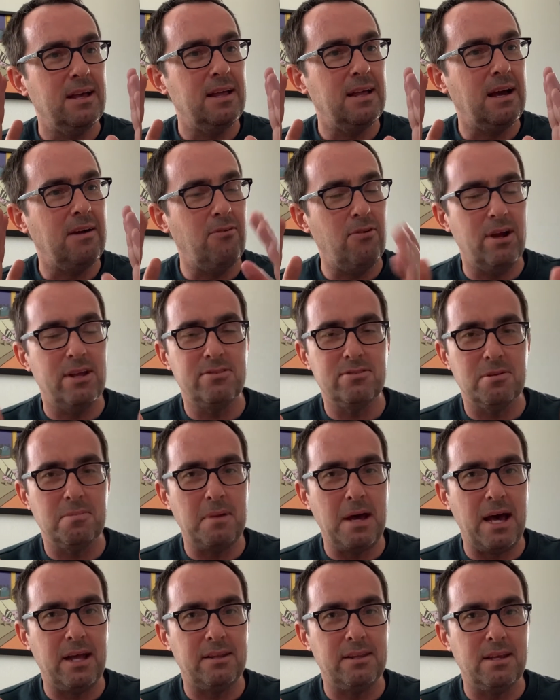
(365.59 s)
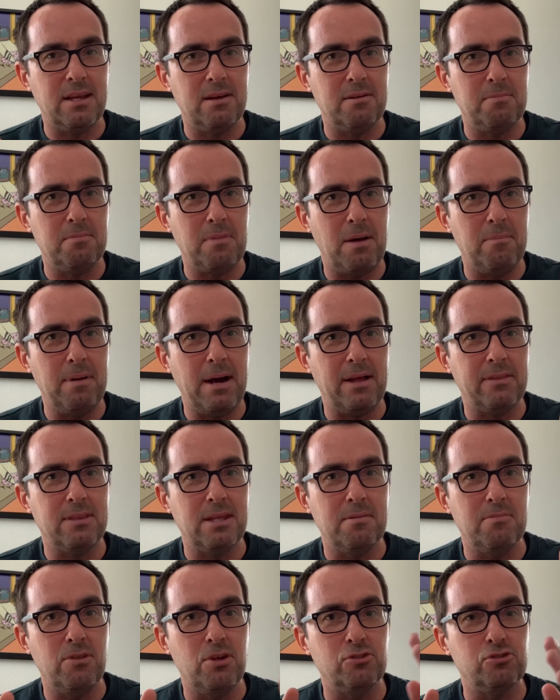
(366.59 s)
I've read some about
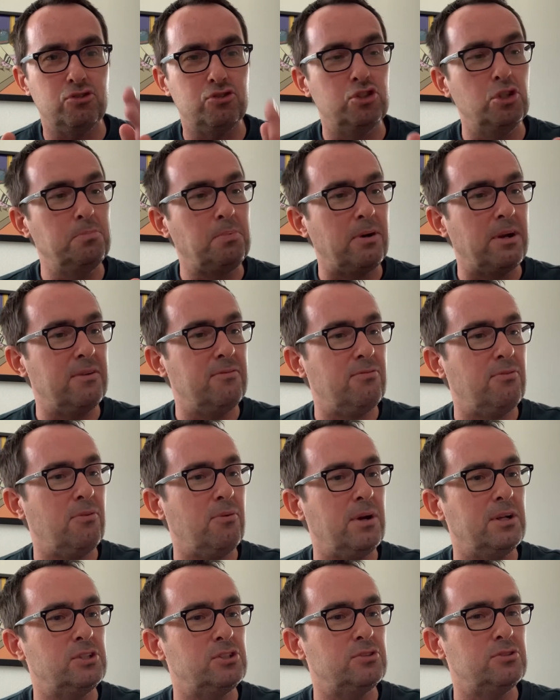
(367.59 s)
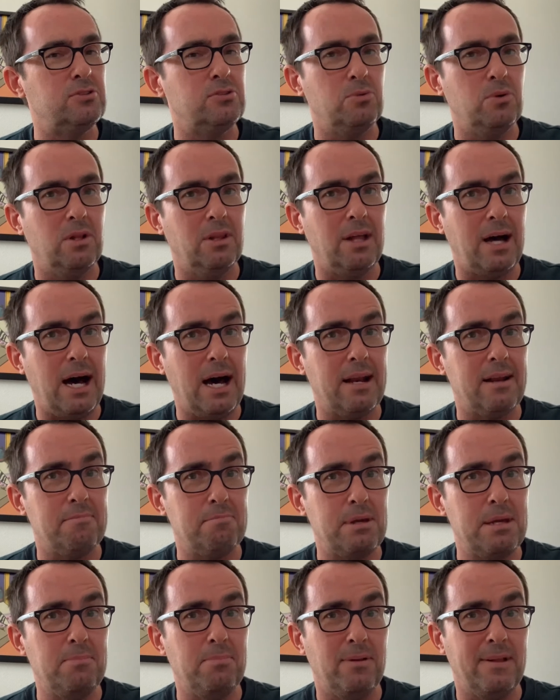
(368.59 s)
them. They're super influential to a lot of
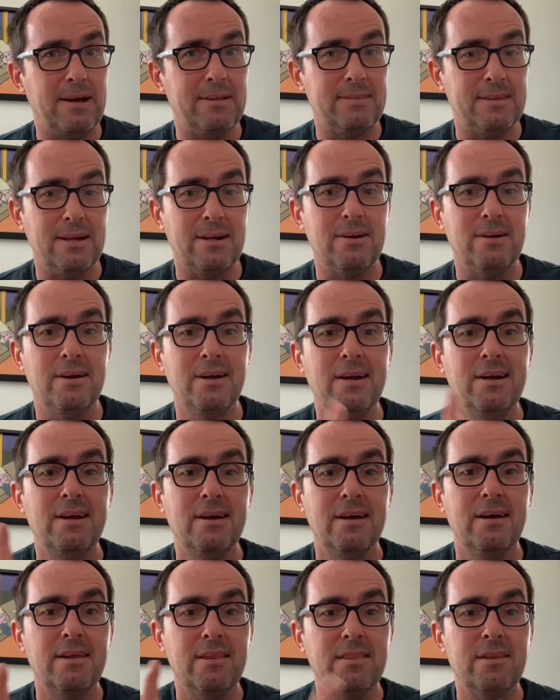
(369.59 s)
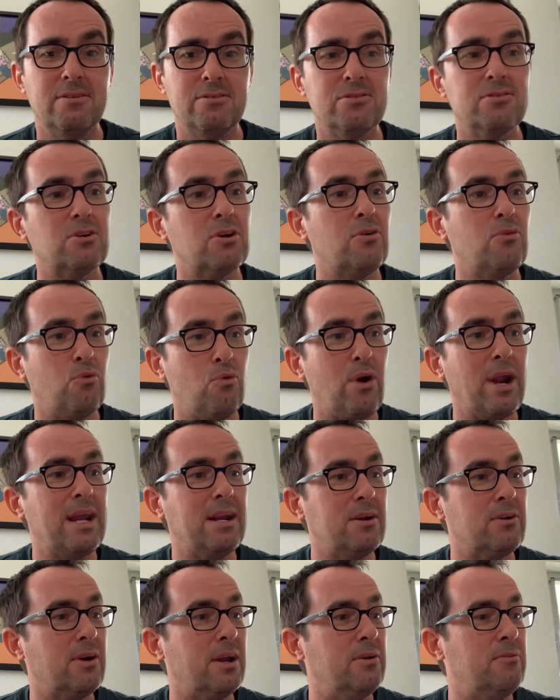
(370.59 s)
people out there. This is a great,
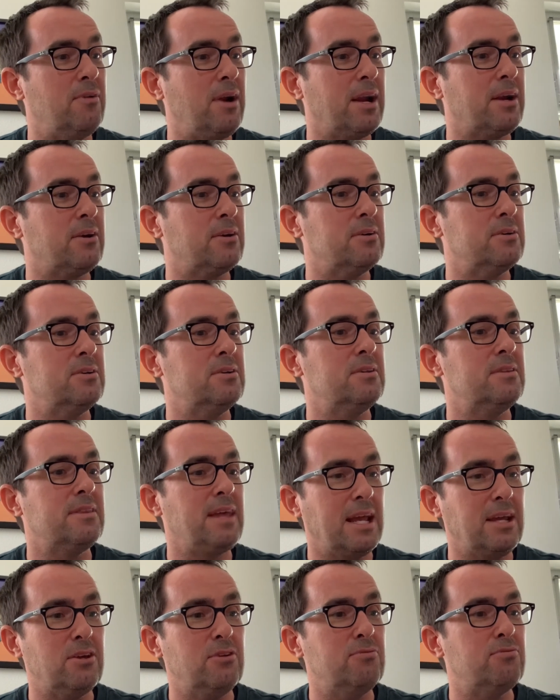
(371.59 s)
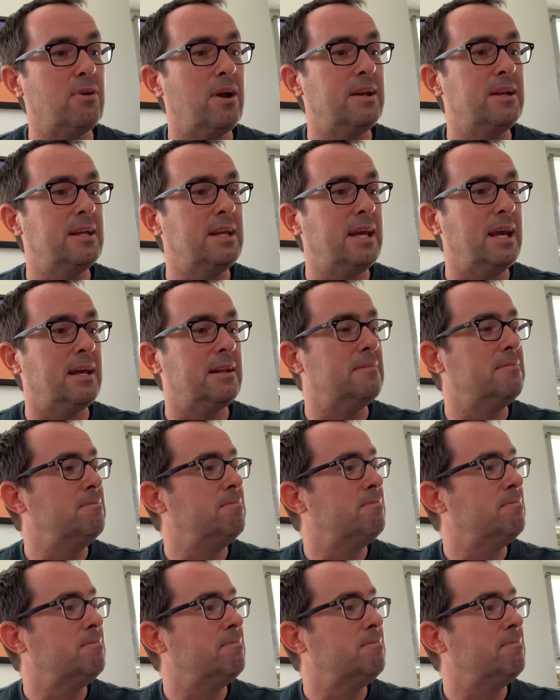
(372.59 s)
great record. Thank you, friend, again.